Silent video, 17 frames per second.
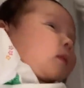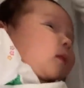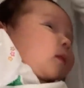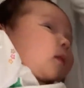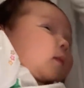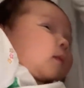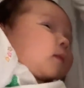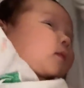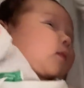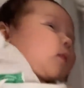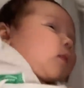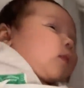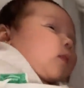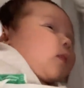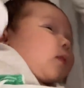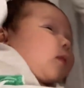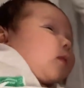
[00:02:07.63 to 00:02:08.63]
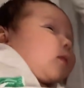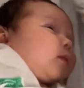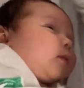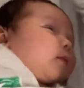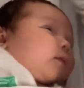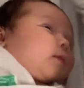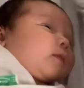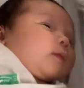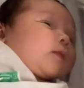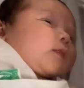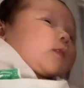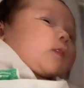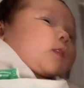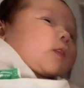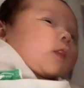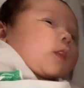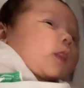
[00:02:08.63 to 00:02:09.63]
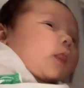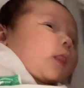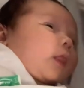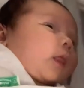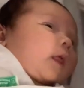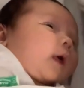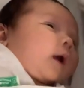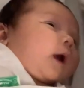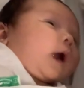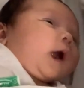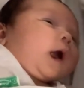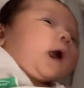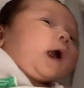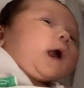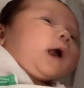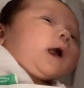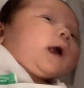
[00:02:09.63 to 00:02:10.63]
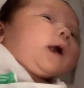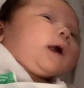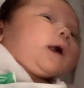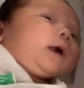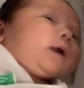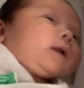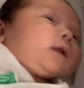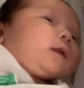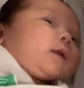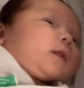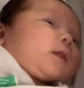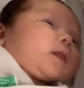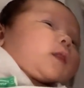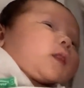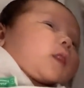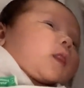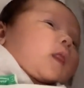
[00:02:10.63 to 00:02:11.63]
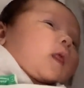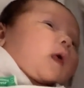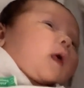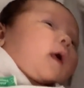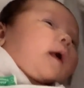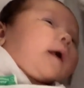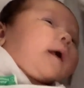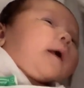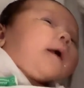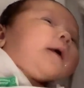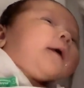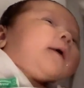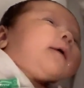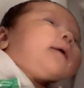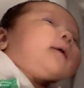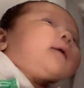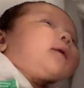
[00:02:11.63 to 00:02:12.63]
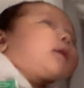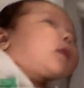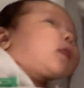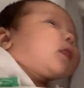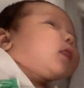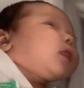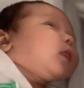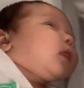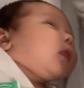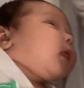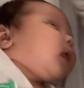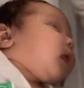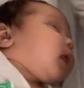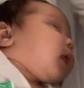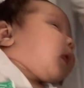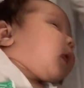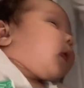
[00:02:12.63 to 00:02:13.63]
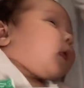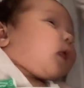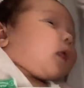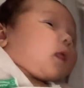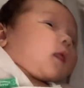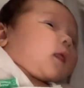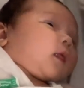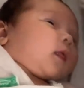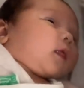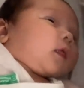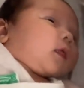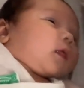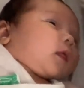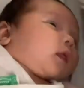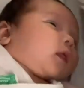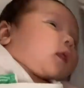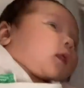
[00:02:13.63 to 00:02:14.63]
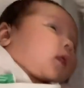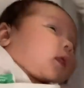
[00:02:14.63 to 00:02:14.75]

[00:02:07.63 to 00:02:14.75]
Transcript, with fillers: I thought you were sleepy earlier. I know you're fully awake and alive and strong and whatever.